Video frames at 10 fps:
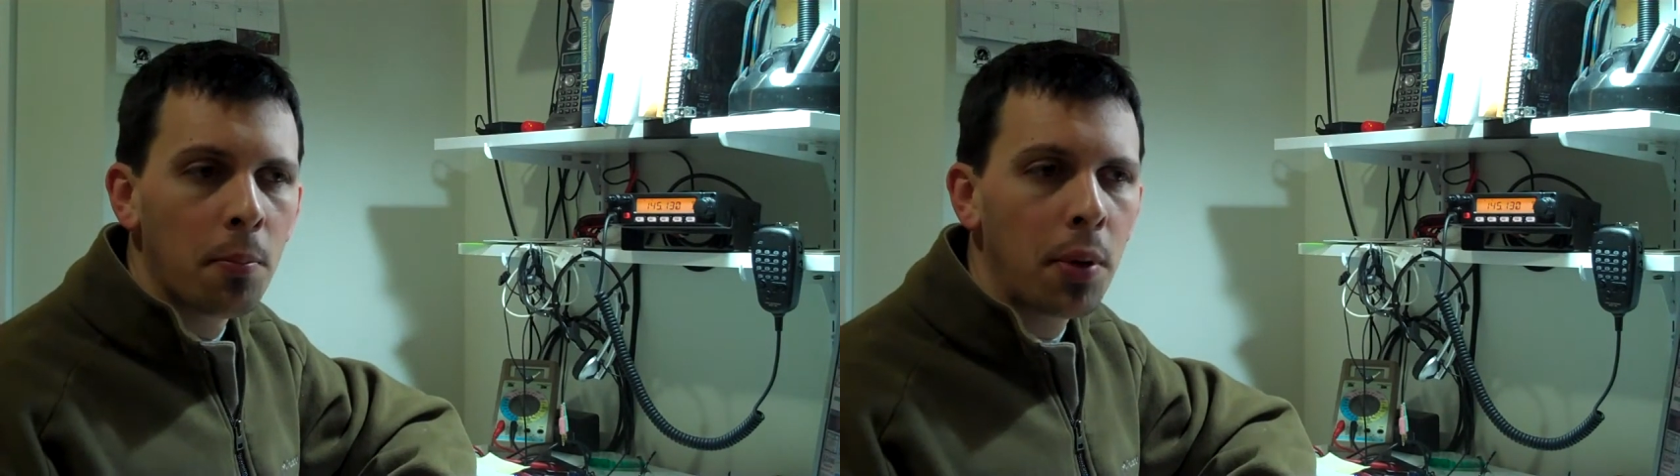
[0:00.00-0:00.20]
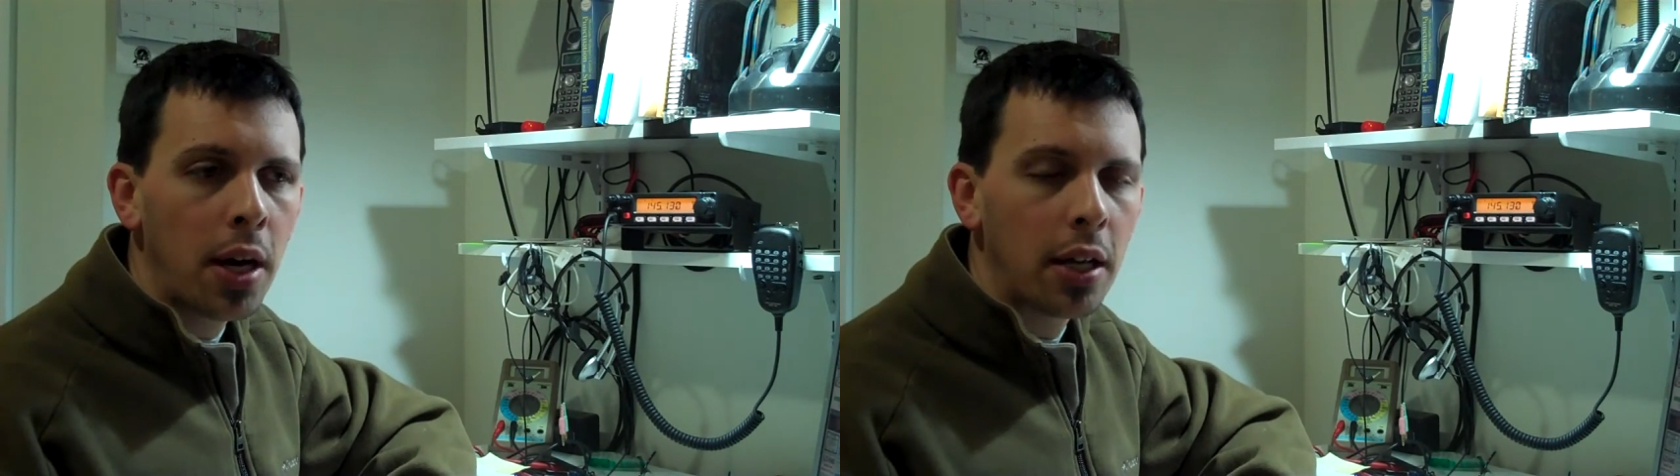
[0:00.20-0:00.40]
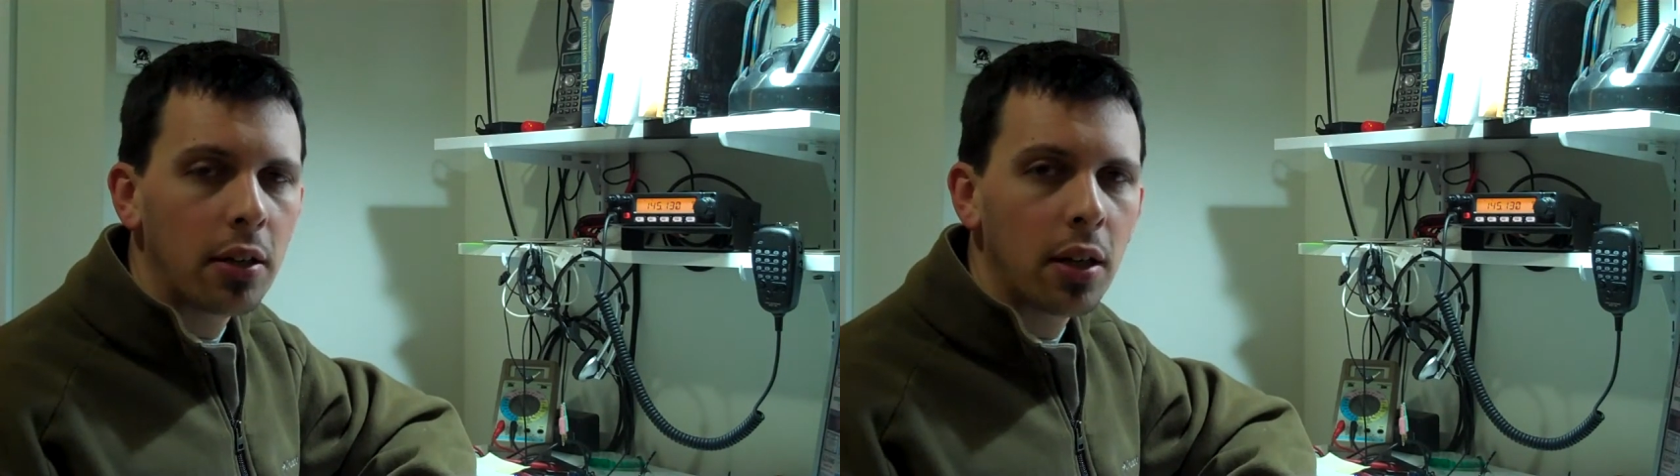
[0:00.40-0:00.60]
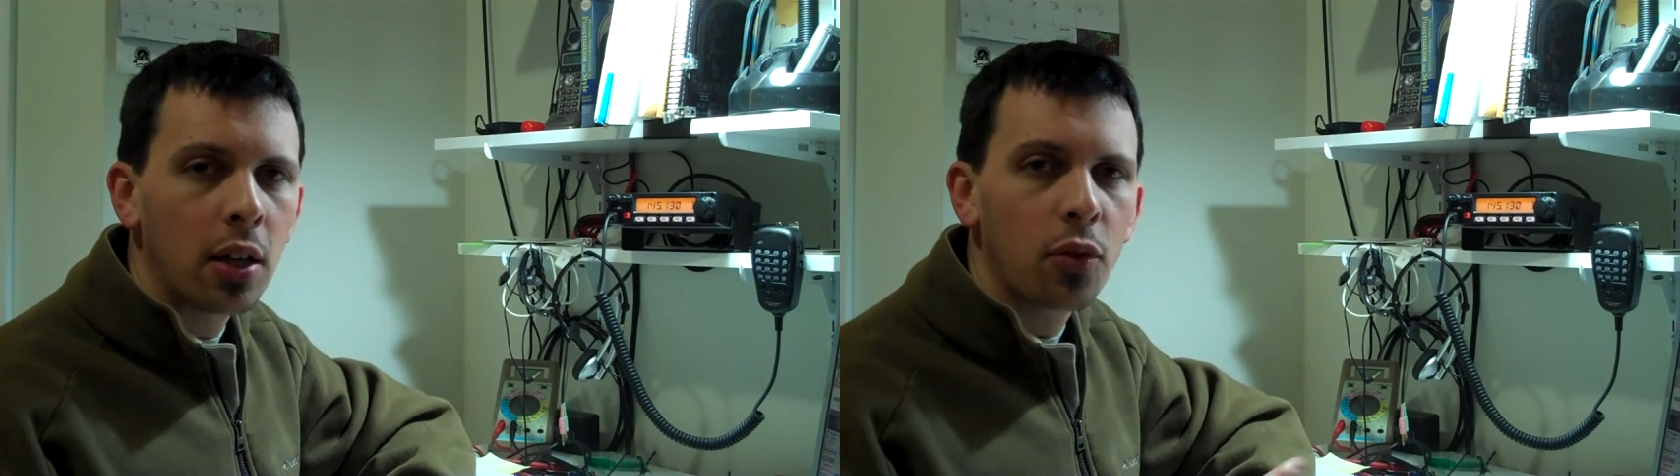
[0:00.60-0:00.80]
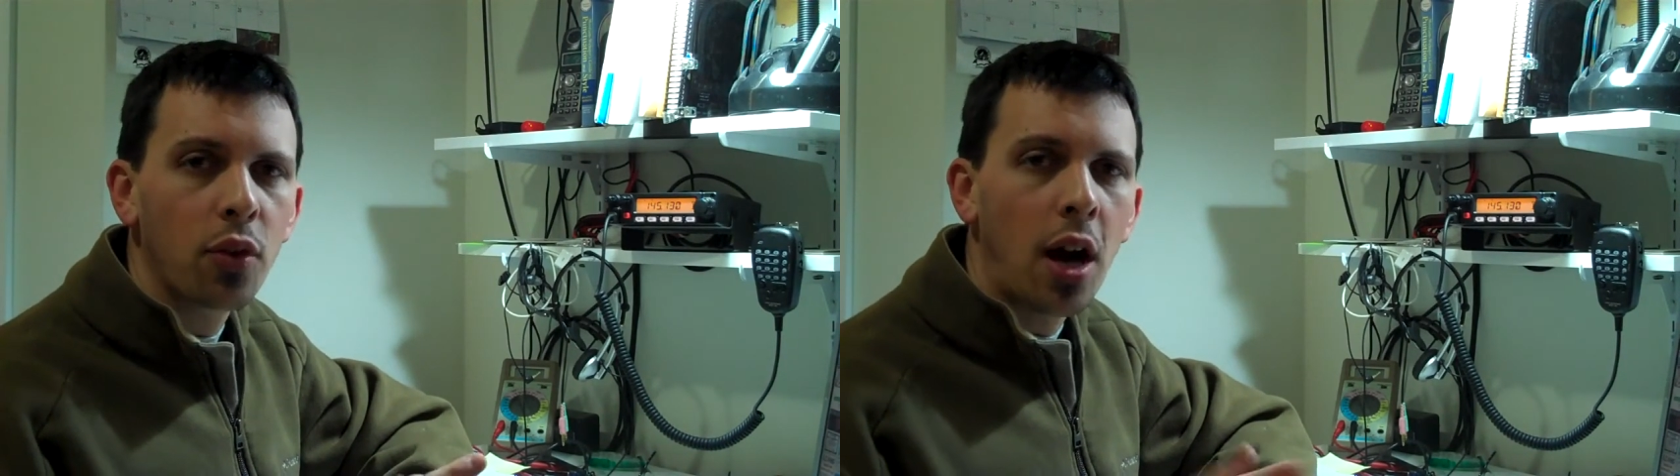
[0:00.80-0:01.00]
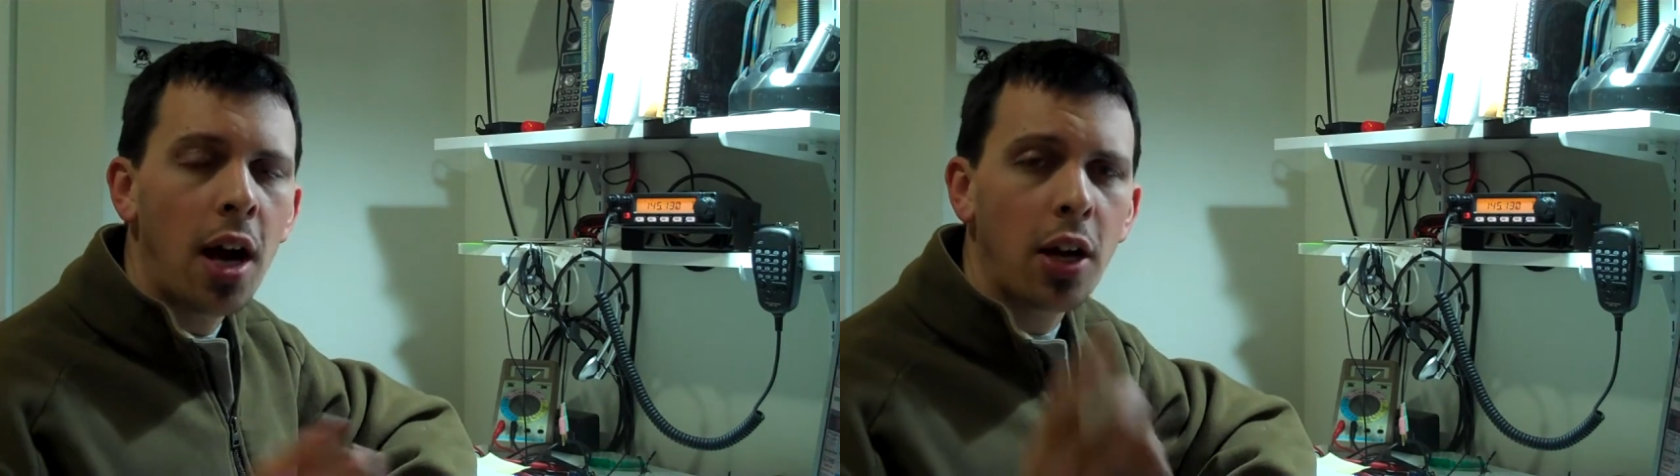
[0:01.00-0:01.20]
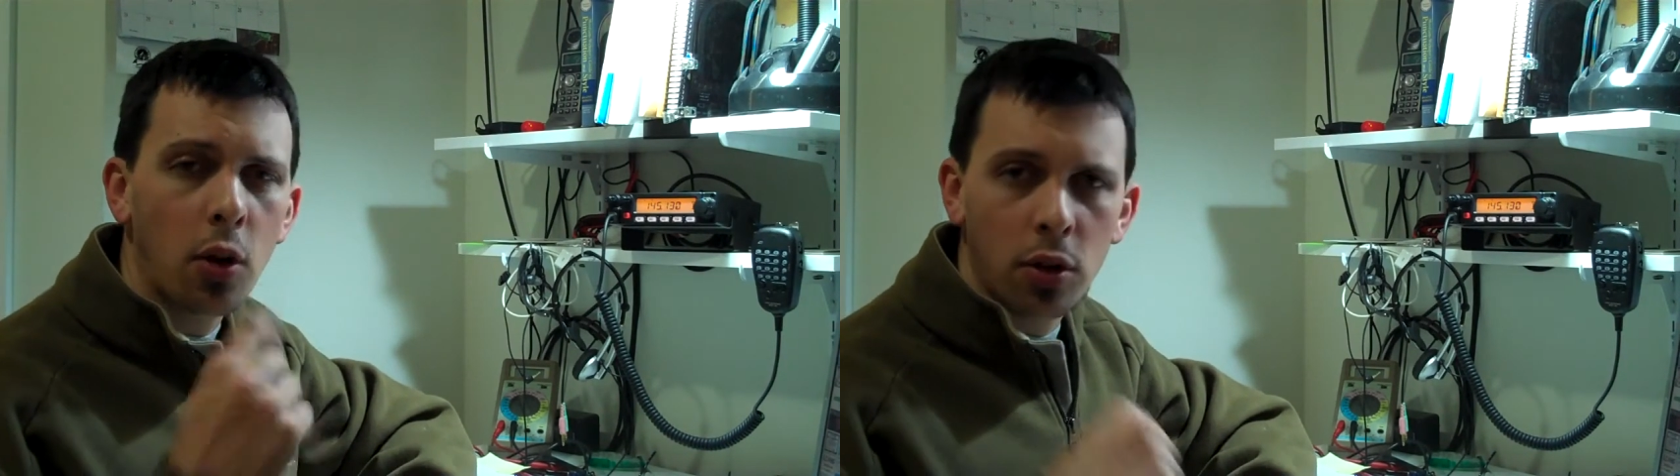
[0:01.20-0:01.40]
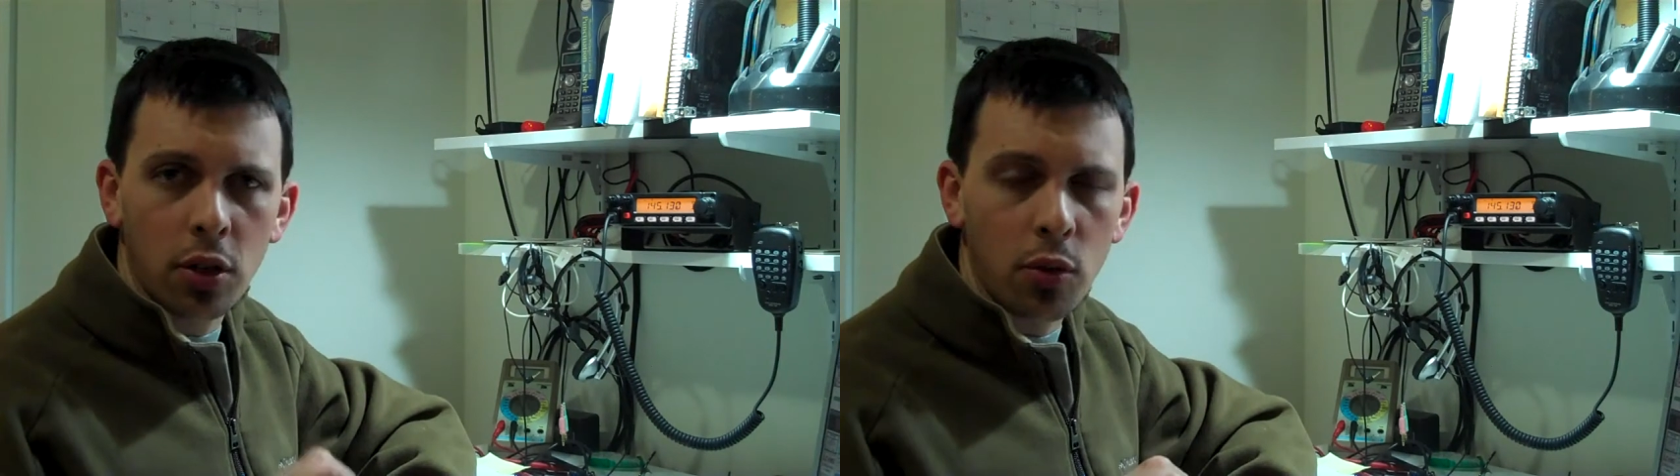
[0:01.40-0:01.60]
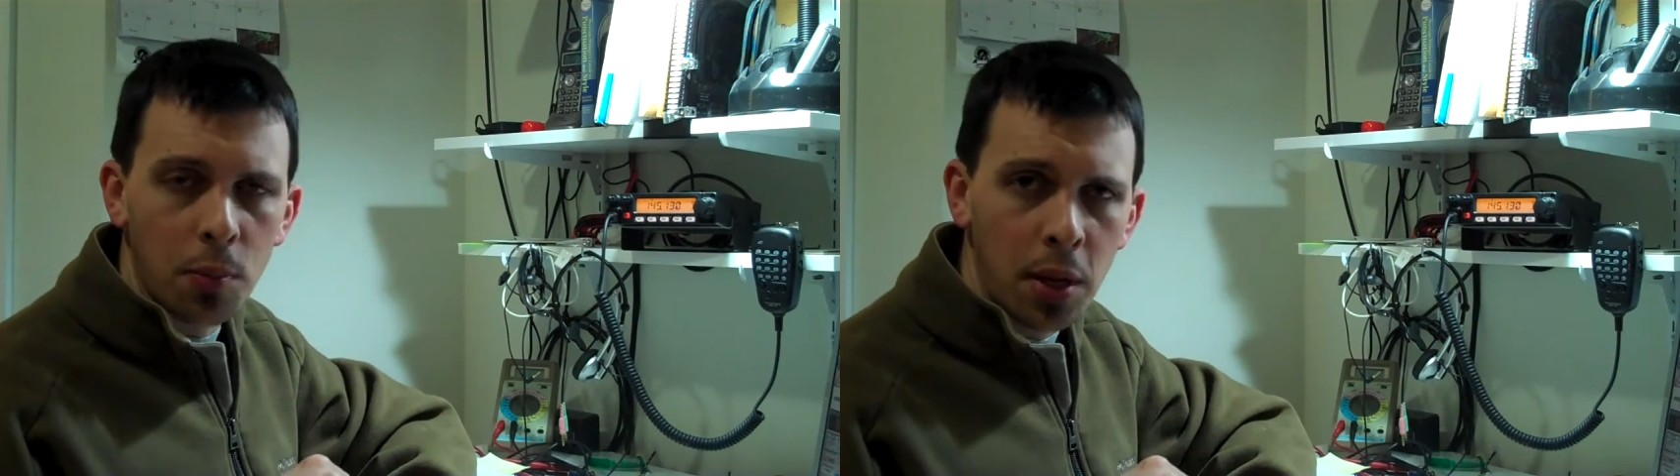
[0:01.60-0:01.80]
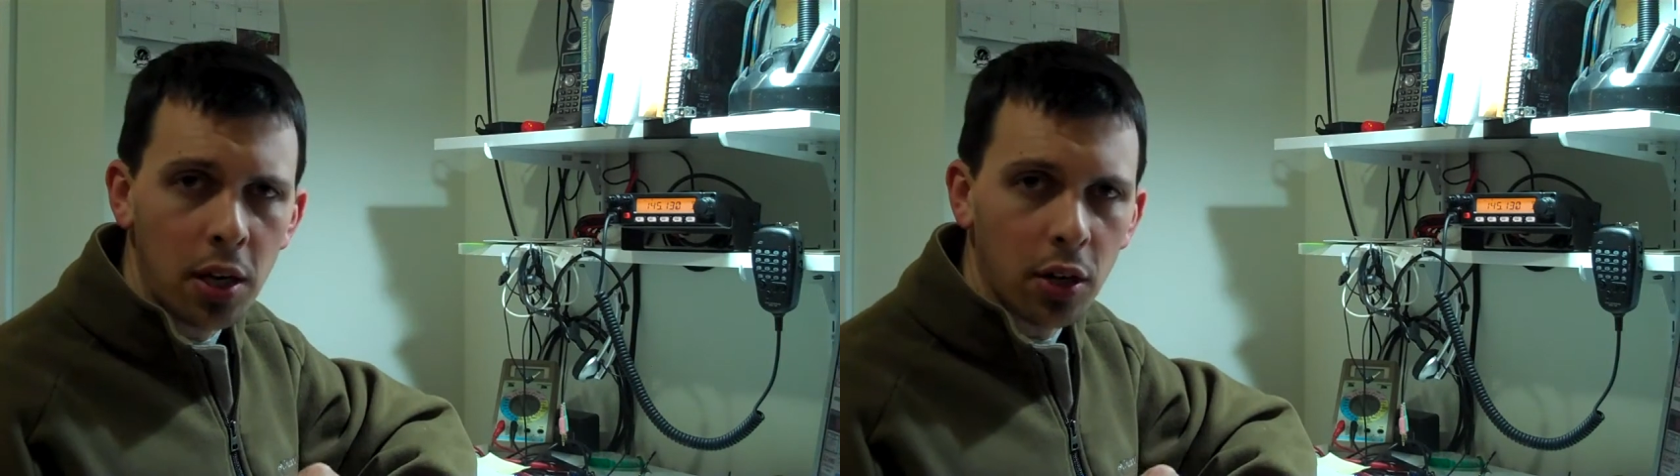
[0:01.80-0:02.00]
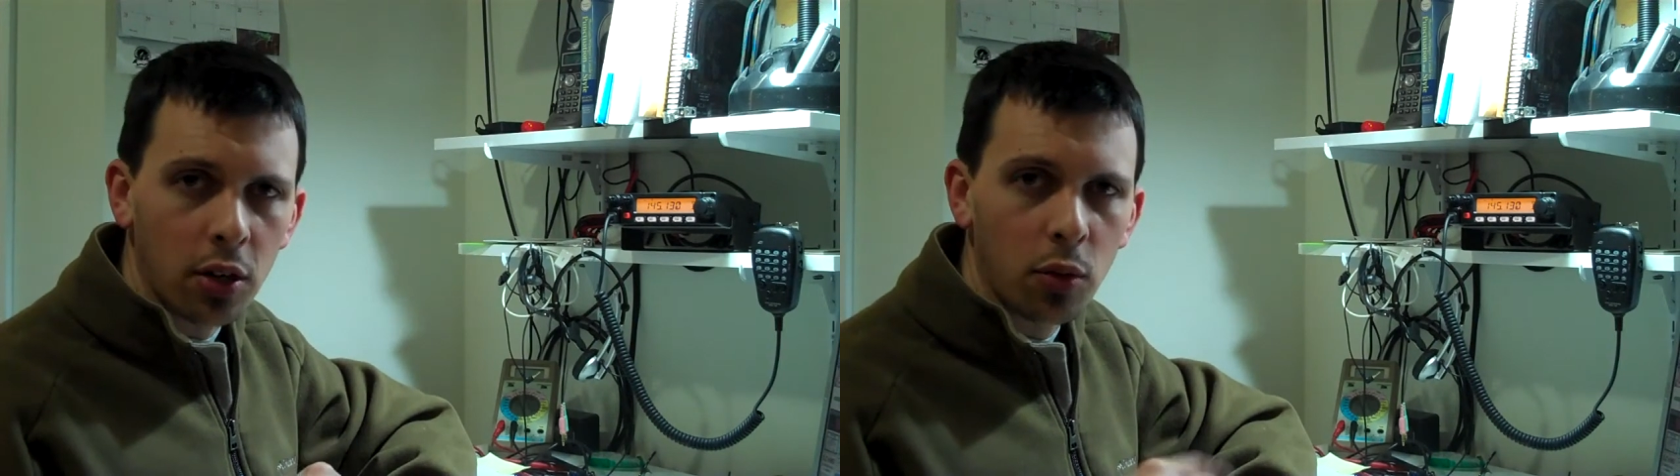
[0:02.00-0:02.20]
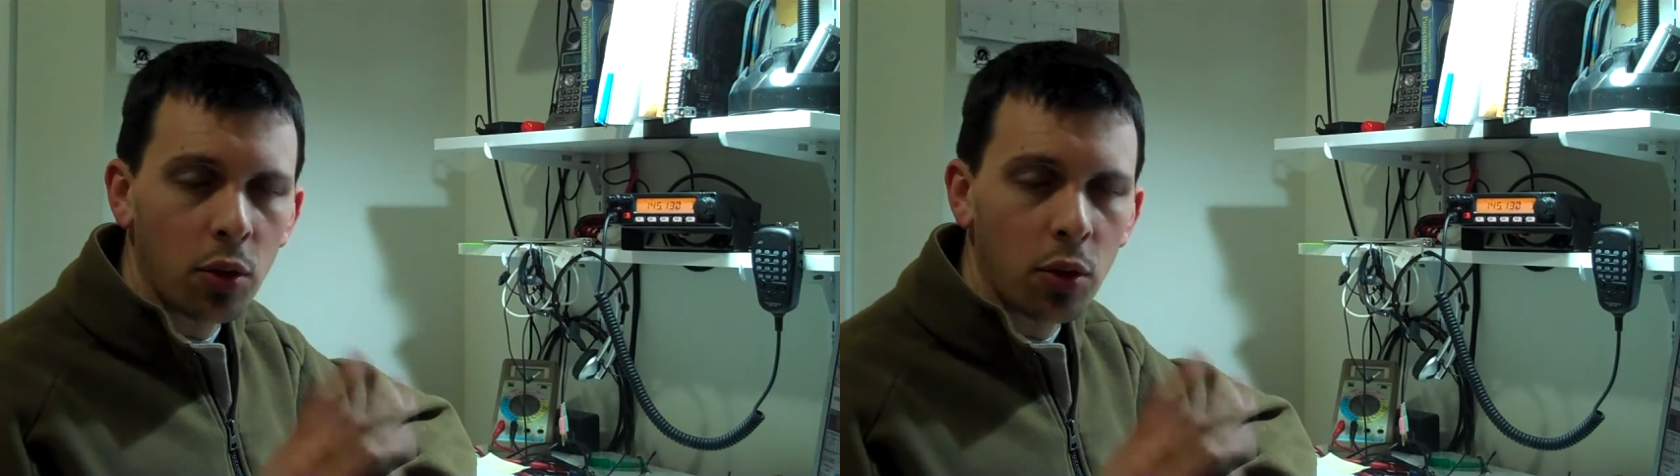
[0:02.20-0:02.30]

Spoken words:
But if I go into the repeater